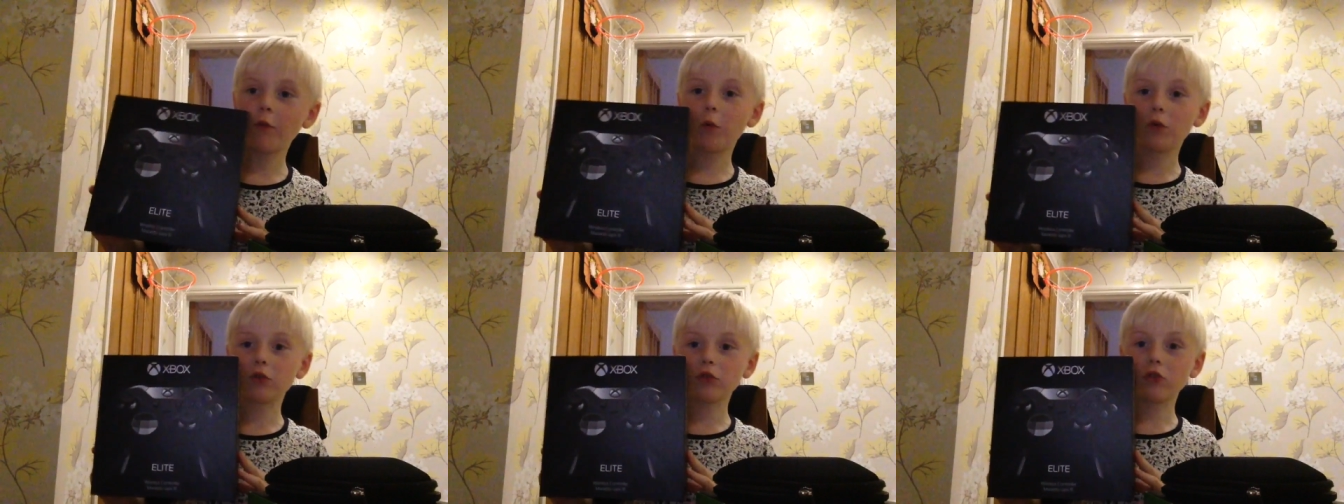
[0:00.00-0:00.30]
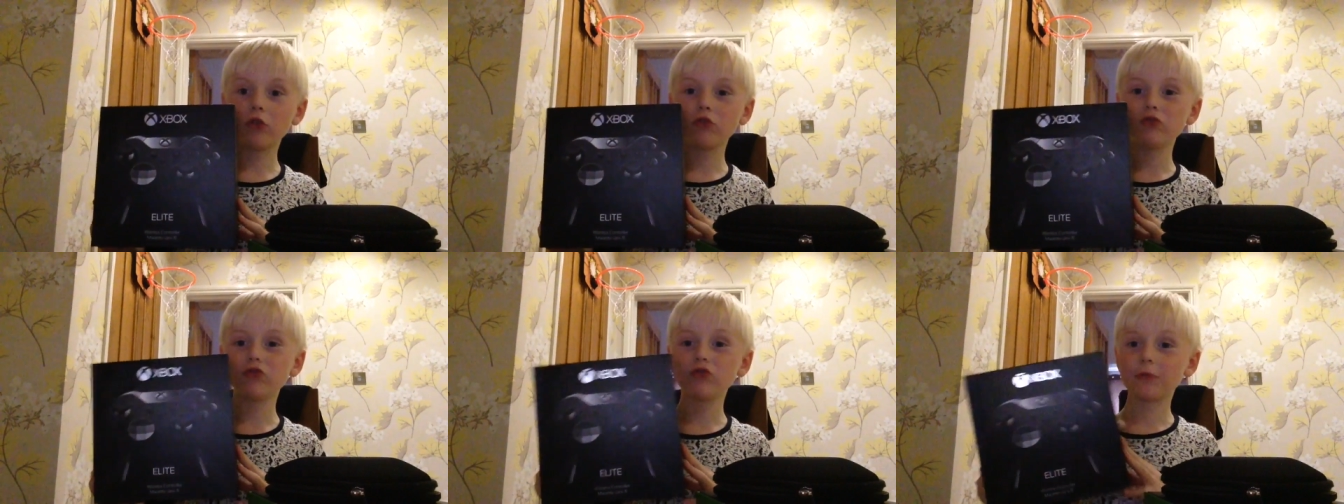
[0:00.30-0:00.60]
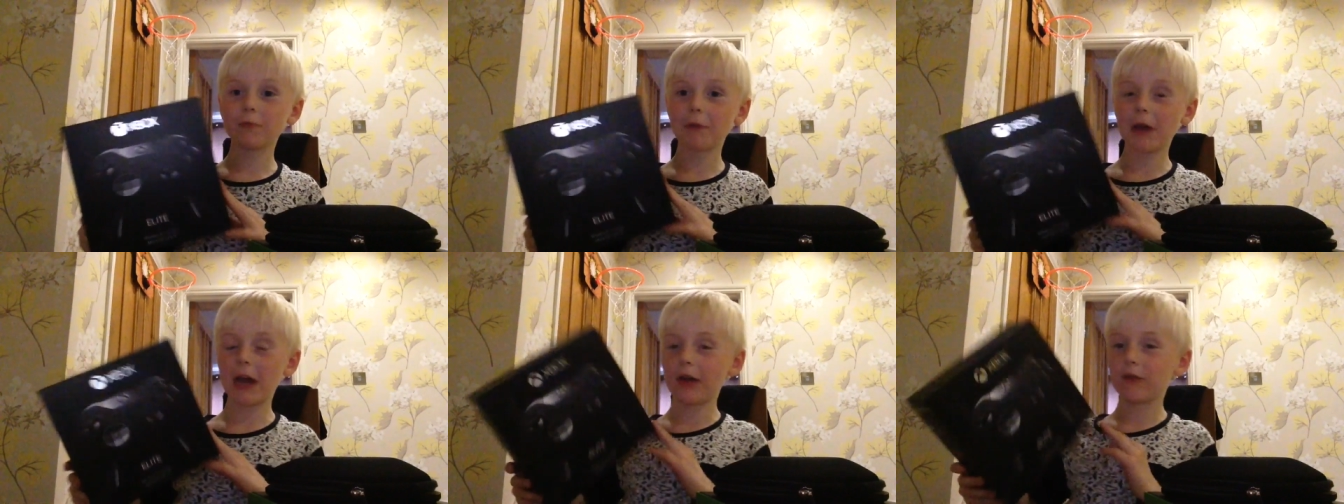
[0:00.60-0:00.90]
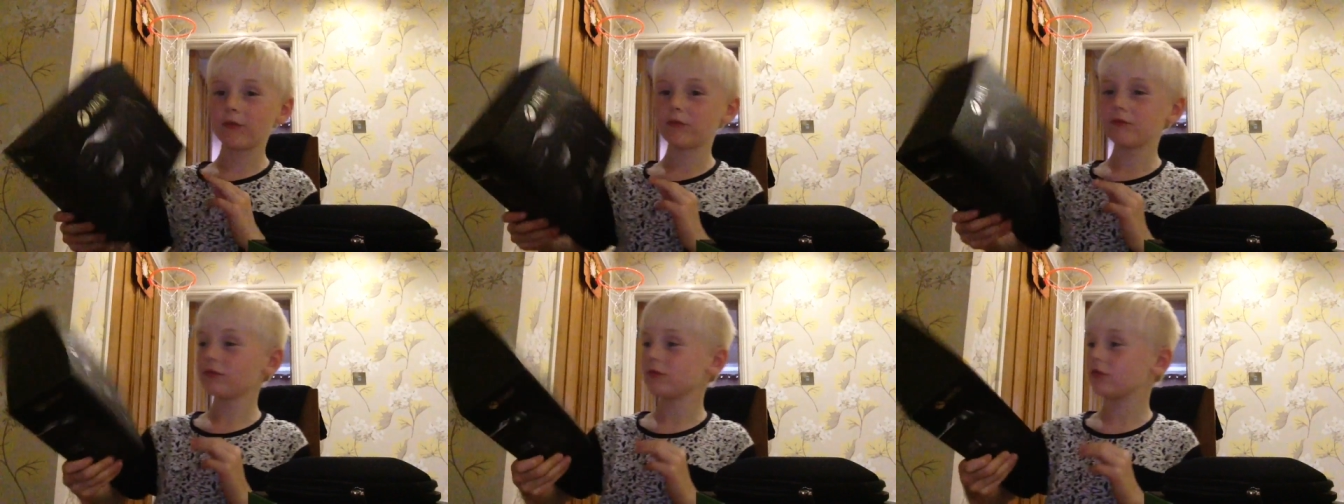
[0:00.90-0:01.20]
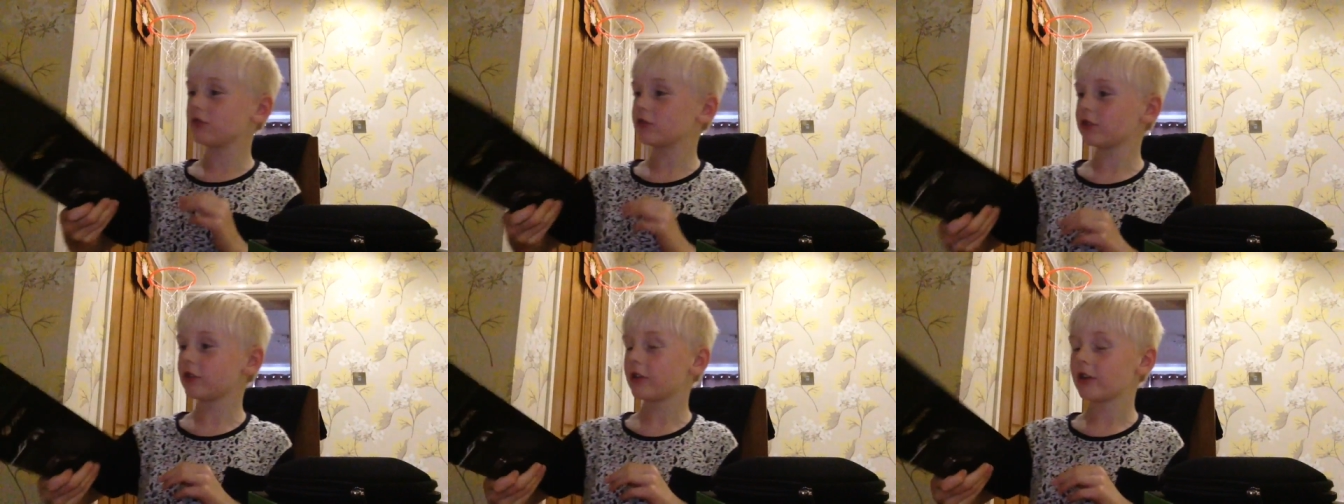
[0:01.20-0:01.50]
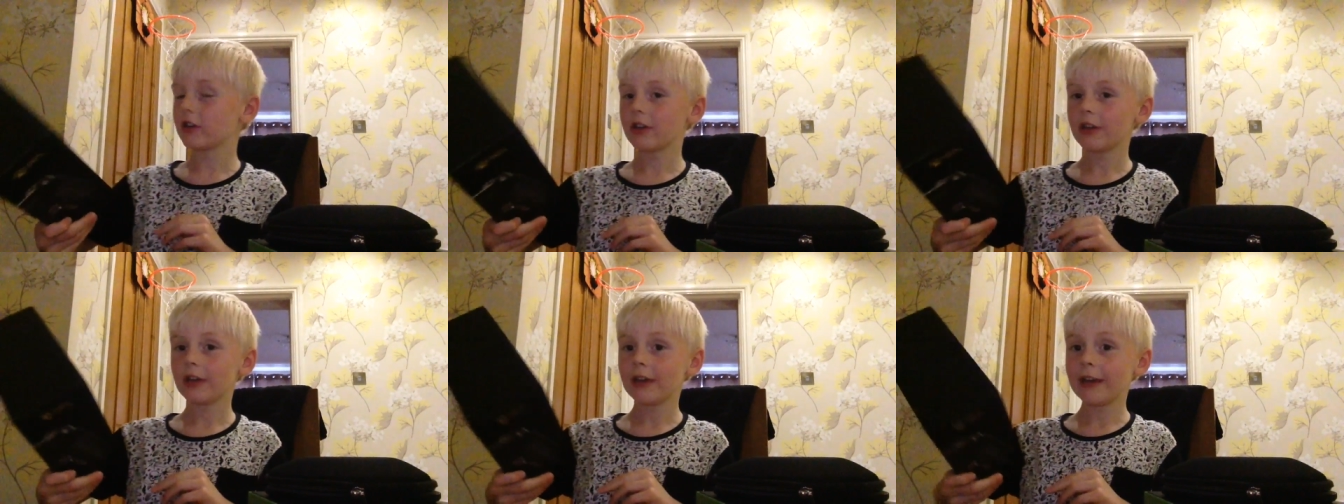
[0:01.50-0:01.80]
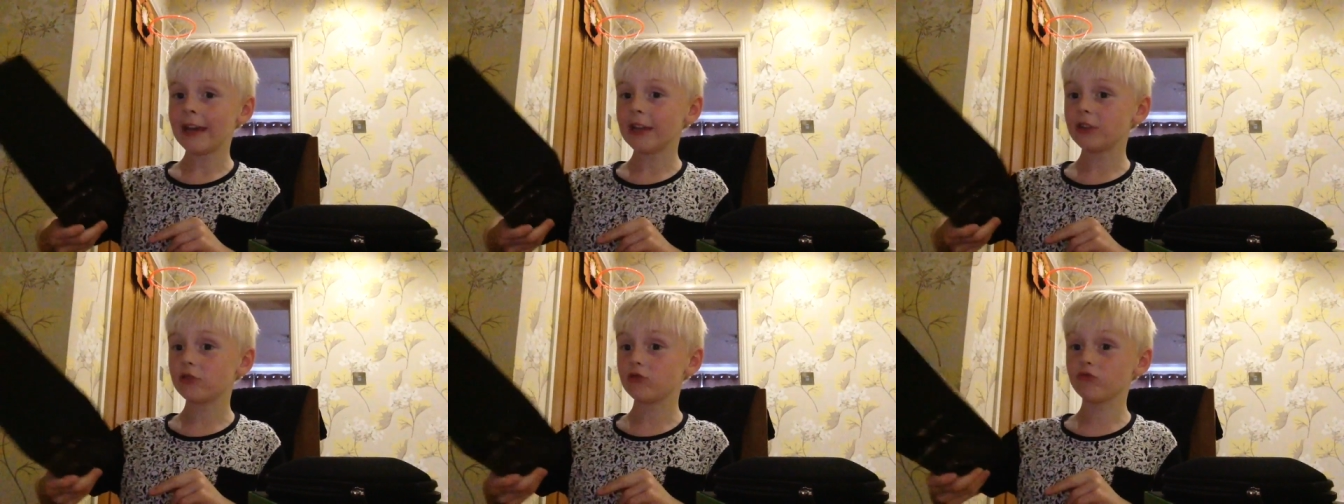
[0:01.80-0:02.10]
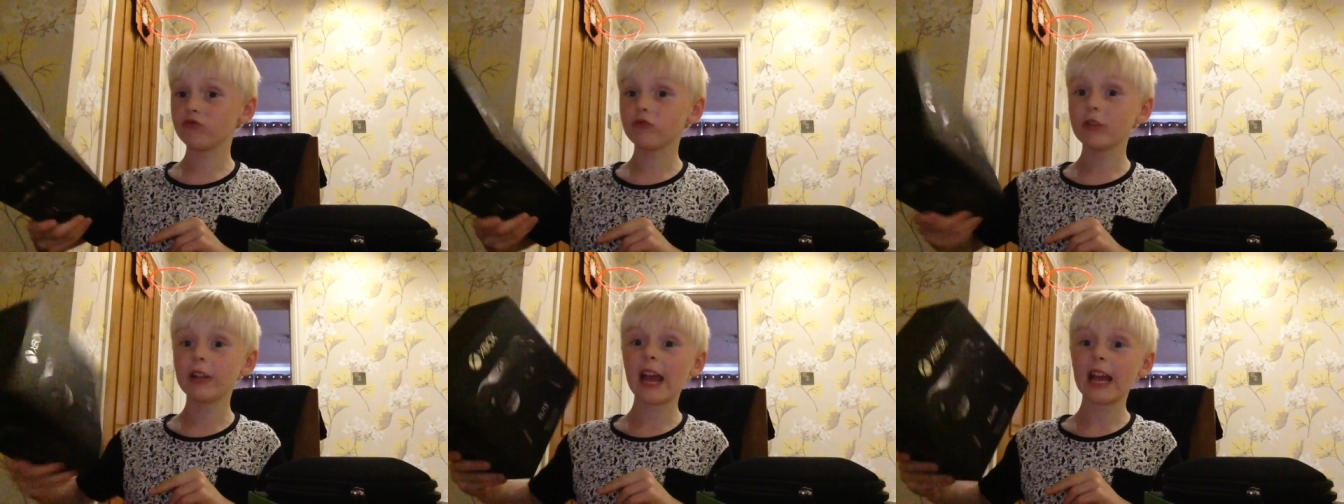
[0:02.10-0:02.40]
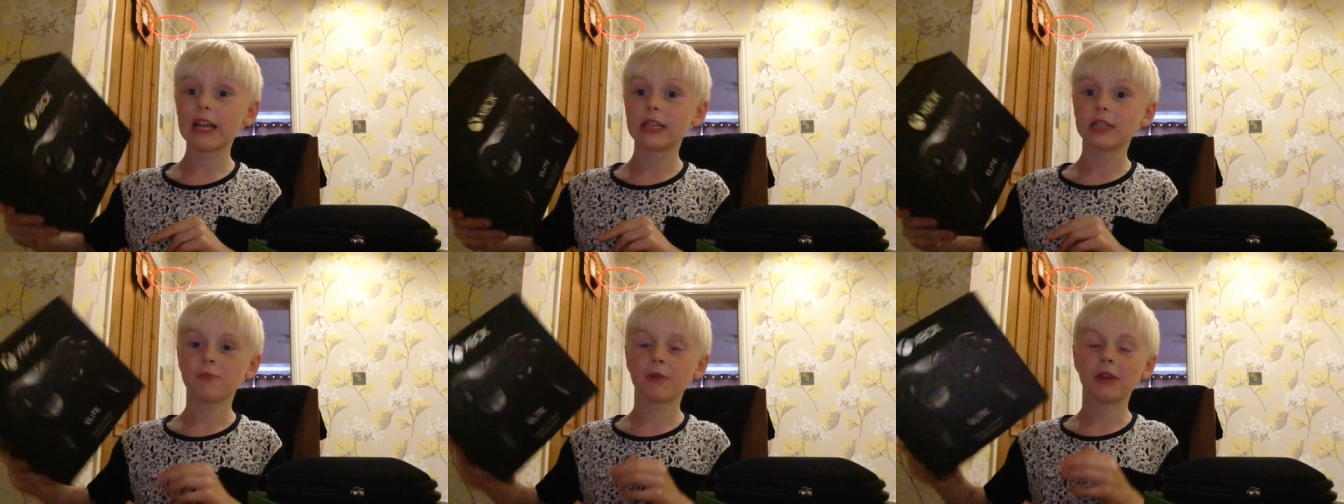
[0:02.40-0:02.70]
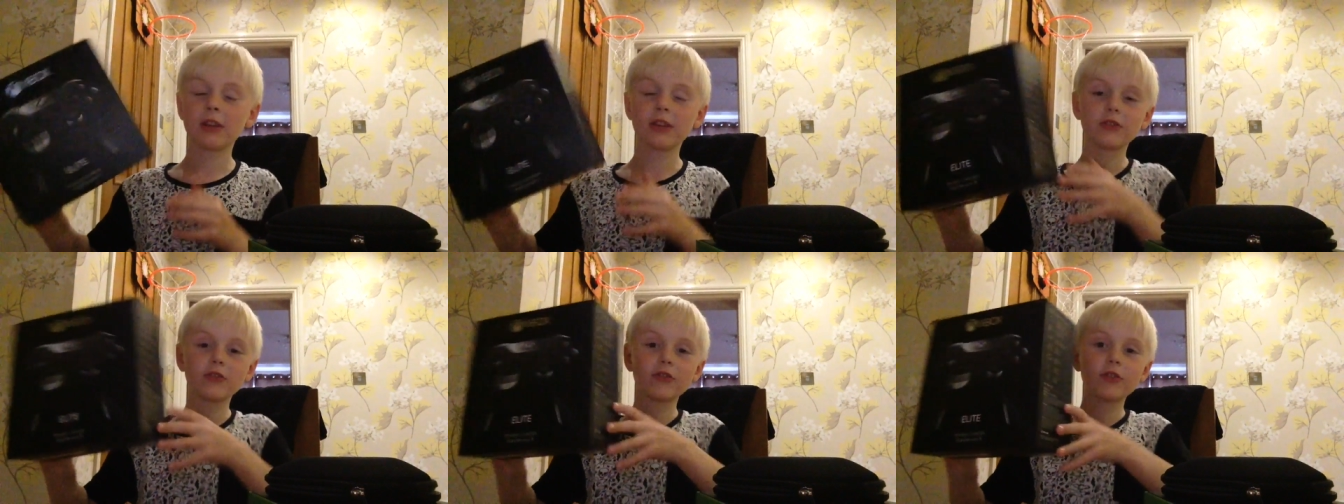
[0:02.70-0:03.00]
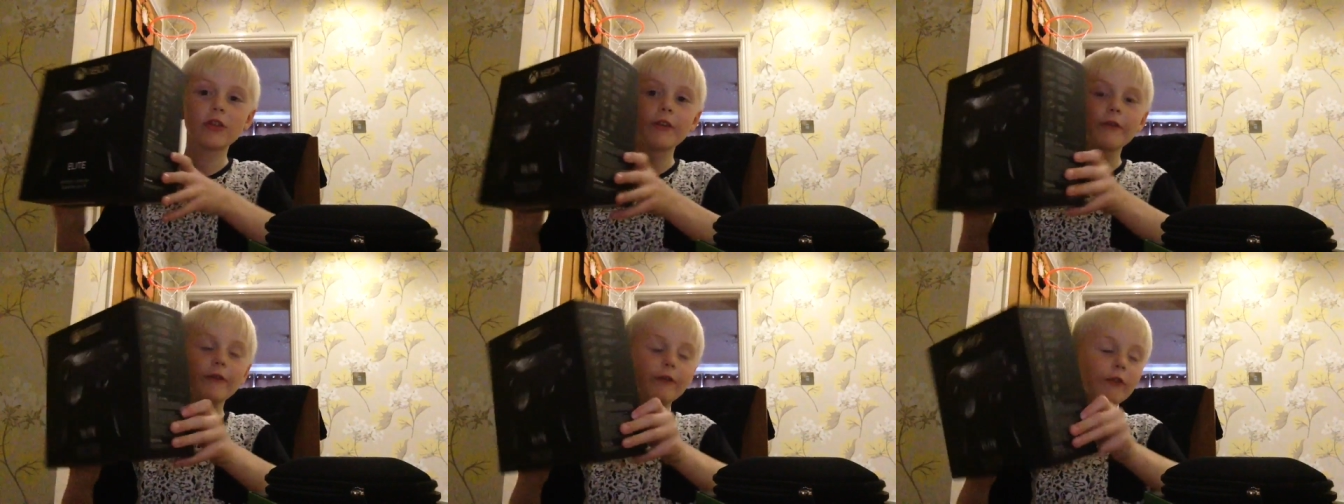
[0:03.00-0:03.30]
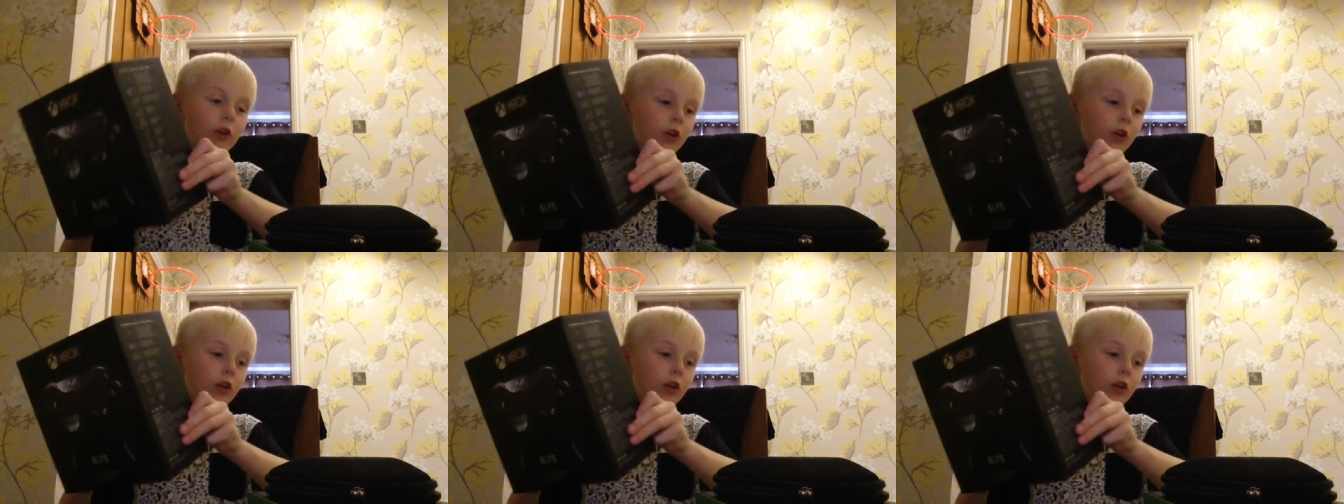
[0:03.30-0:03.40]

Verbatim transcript: £100. It's really expensive,